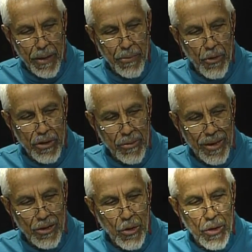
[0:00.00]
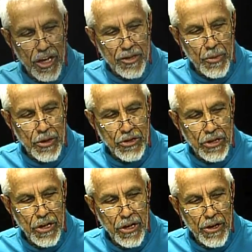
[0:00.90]
the program about coal exports
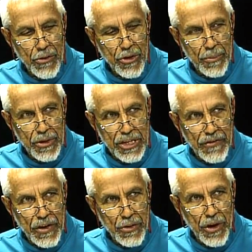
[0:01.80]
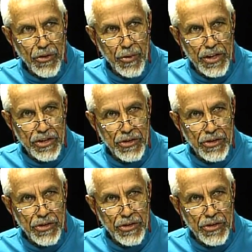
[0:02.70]
through the Pacific Northwest.